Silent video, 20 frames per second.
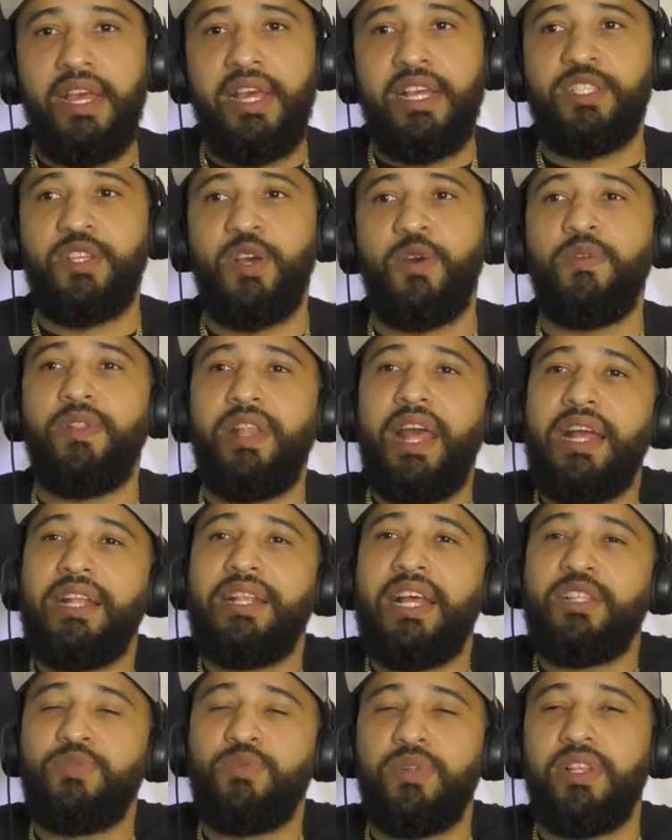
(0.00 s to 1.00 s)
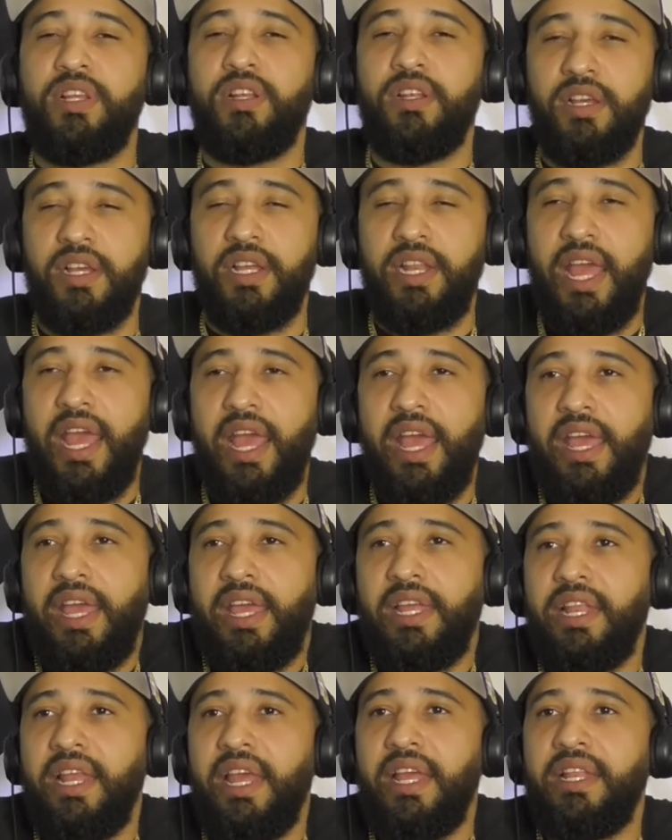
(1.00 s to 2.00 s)
So that that's what they're looking at,
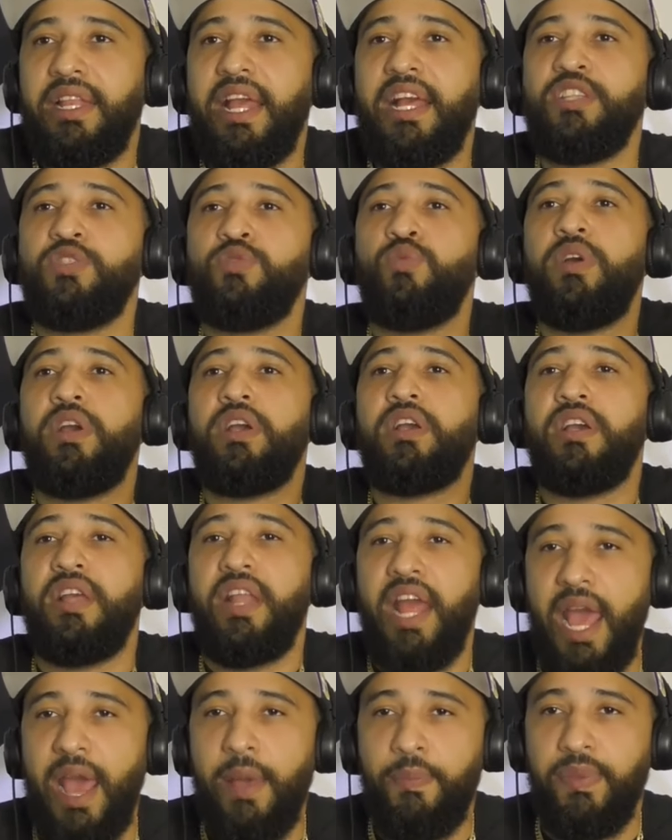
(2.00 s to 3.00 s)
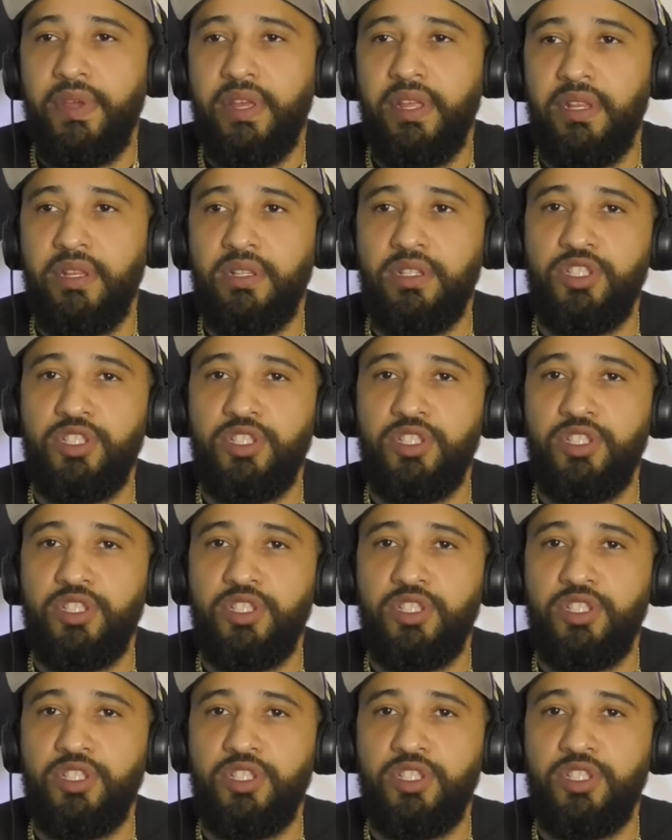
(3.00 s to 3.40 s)
and and that's what could happen.